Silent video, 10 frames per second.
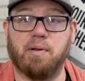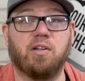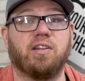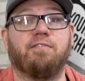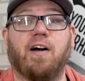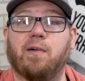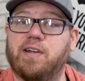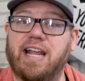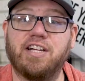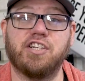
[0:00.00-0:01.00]
to build the
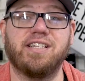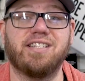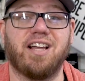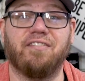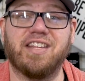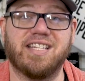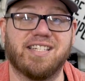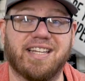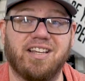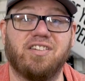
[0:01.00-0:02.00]
foundations of the
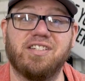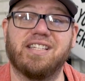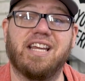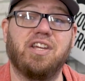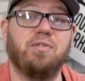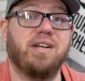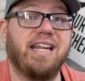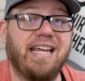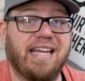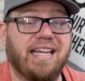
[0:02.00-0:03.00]
skills that you
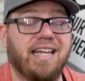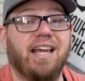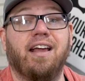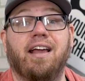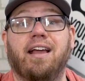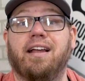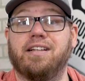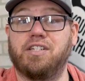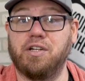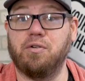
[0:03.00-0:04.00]
need
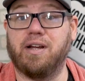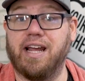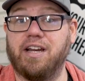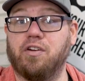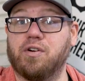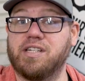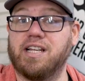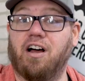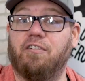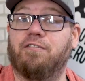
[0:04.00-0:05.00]
to get
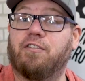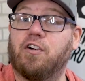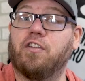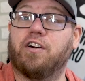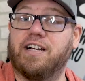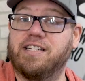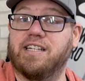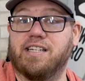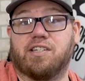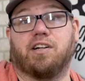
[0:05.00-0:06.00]
yourself further into this